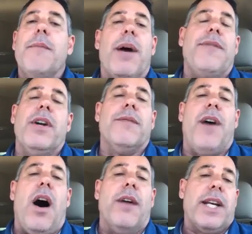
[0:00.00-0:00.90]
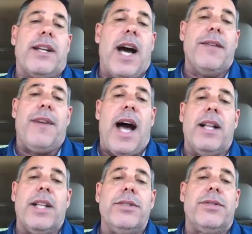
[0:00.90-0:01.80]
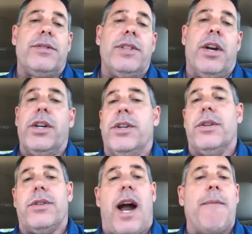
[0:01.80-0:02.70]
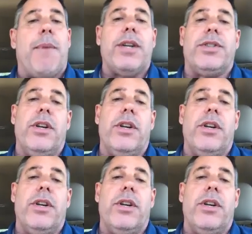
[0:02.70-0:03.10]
But if you're involved in gun violence, you're doing drive-by